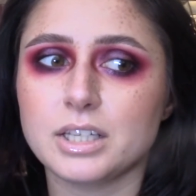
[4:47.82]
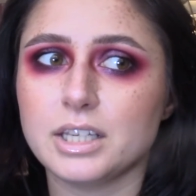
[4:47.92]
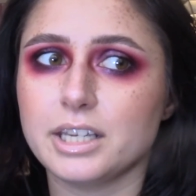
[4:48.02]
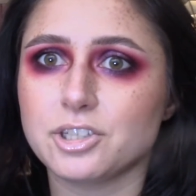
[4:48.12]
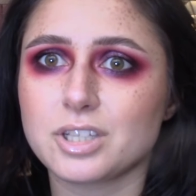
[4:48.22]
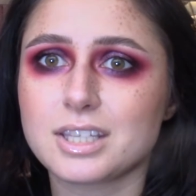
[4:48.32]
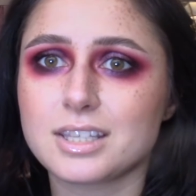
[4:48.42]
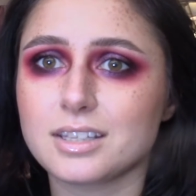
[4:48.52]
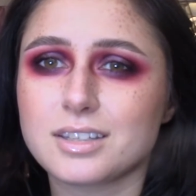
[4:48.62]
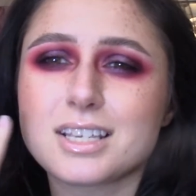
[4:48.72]
It
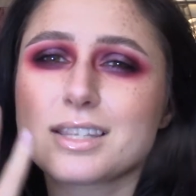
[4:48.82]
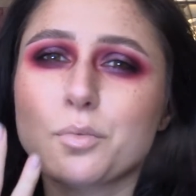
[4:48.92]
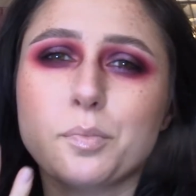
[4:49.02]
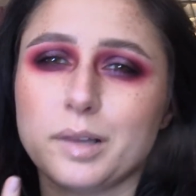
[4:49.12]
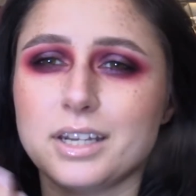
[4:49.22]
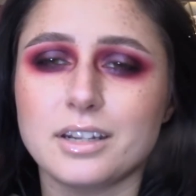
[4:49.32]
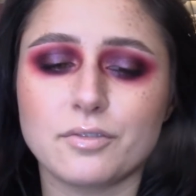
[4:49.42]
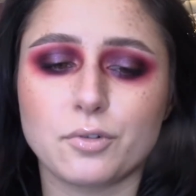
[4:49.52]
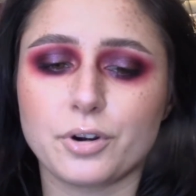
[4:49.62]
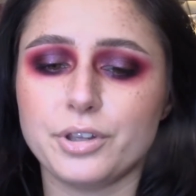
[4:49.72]
does the blending
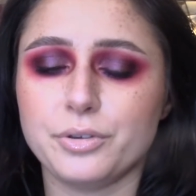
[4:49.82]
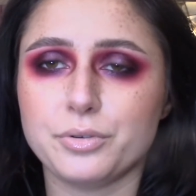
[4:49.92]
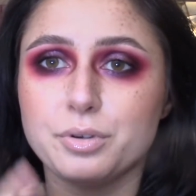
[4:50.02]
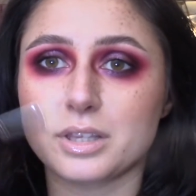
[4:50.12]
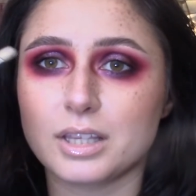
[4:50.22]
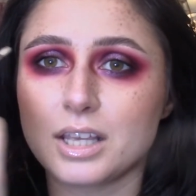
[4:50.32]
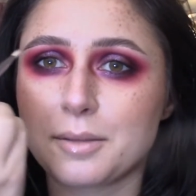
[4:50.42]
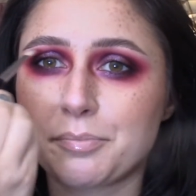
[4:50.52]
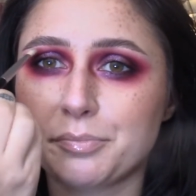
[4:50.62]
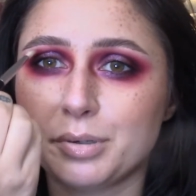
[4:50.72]
for you. You can
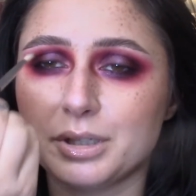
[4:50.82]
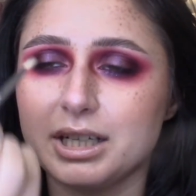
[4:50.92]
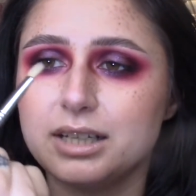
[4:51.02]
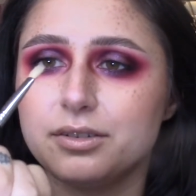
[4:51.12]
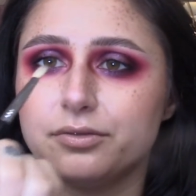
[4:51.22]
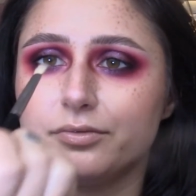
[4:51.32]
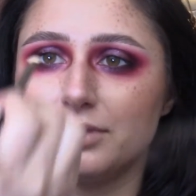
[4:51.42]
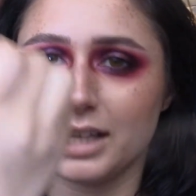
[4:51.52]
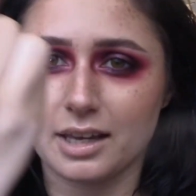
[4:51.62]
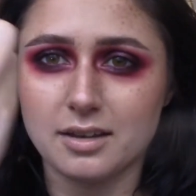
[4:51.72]
put it
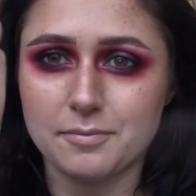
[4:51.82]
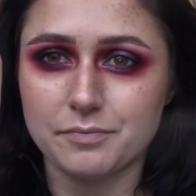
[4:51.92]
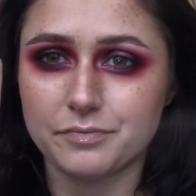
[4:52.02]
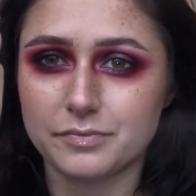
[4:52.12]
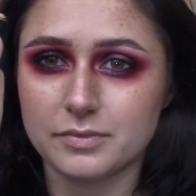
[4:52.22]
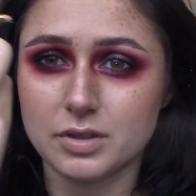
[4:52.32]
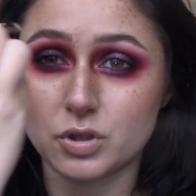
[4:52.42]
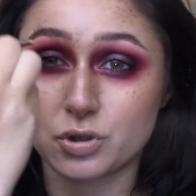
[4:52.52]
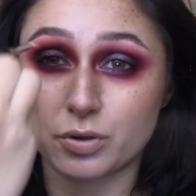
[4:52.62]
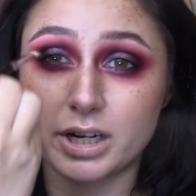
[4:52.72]
like
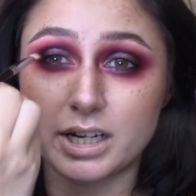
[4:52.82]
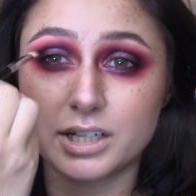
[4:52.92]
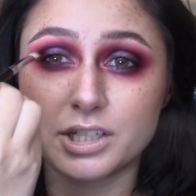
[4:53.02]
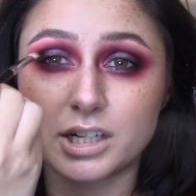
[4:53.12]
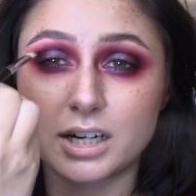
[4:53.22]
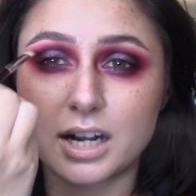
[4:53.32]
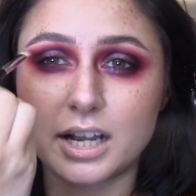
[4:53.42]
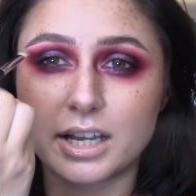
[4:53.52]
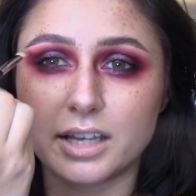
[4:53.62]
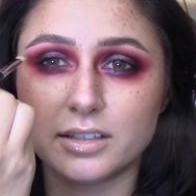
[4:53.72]
straight into your
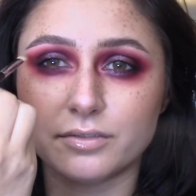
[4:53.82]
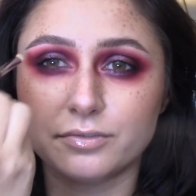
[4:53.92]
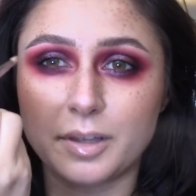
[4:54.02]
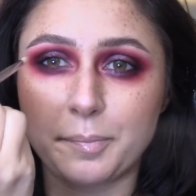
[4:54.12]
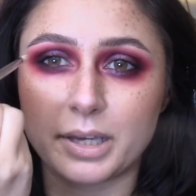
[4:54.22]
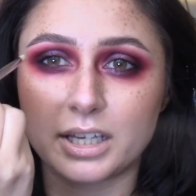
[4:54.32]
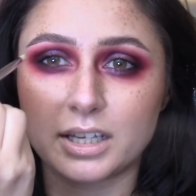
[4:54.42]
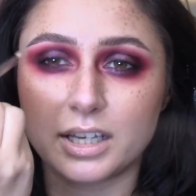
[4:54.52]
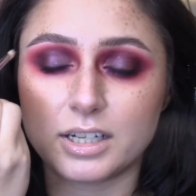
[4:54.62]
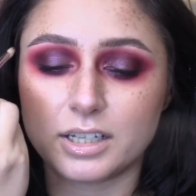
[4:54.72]
eye and then flip it
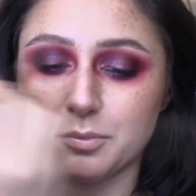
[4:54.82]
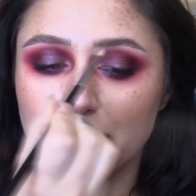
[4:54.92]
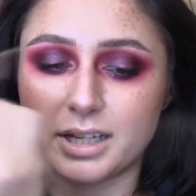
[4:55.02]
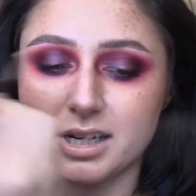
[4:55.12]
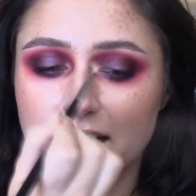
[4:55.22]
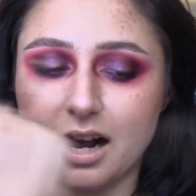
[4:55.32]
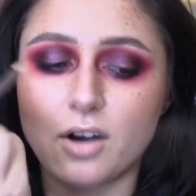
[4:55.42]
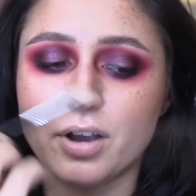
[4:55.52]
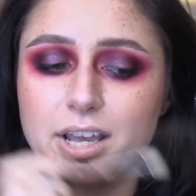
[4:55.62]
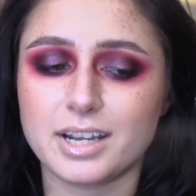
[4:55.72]
and then blend it
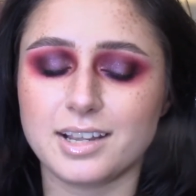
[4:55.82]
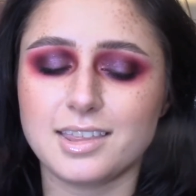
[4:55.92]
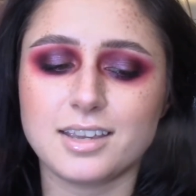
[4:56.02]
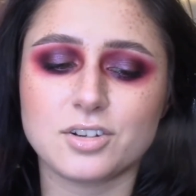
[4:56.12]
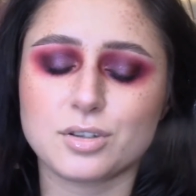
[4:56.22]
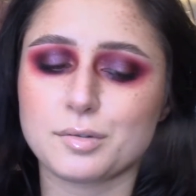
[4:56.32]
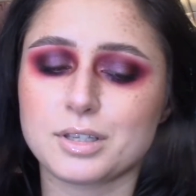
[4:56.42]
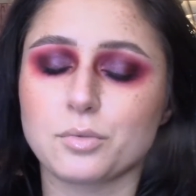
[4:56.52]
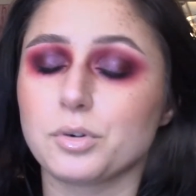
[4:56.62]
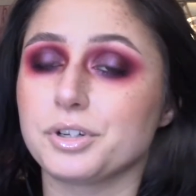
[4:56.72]
out, and I think it just
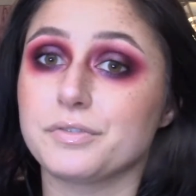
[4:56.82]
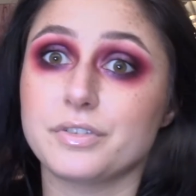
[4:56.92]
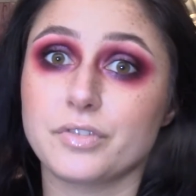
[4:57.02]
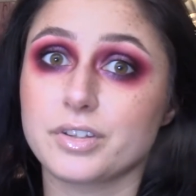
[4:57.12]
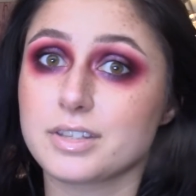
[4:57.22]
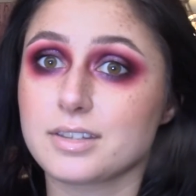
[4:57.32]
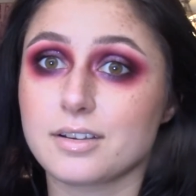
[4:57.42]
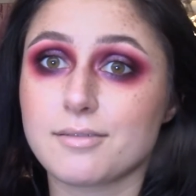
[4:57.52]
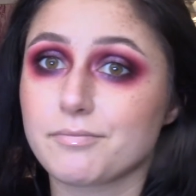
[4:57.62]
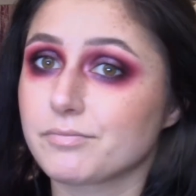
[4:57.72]
makes a world of difference.
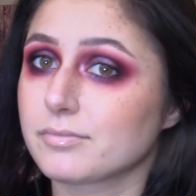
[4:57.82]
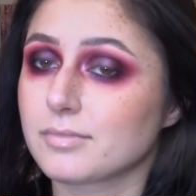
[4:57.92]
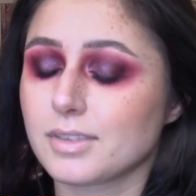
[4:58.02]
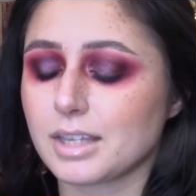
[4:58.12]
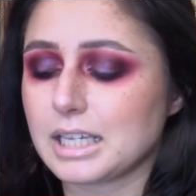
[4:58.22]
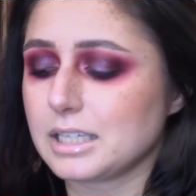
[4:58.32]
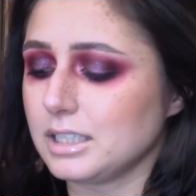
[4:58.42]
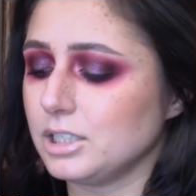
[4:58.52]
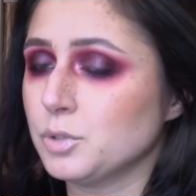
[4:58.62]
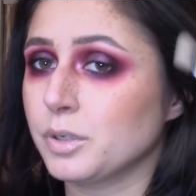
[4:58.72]
So
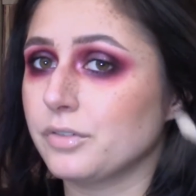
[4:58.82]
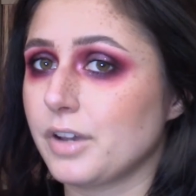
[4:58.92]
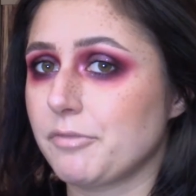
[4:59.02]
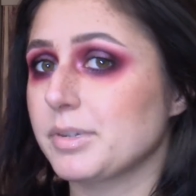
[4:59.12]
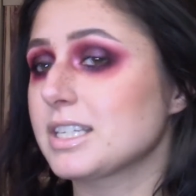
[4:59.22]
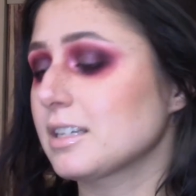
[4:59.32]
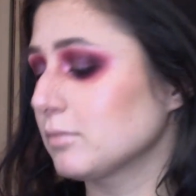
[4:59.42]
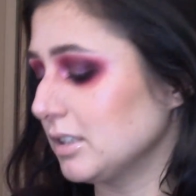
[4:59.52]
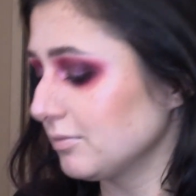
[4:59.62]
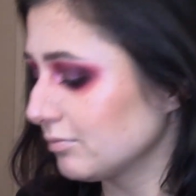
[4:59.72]
E25 by Sigma.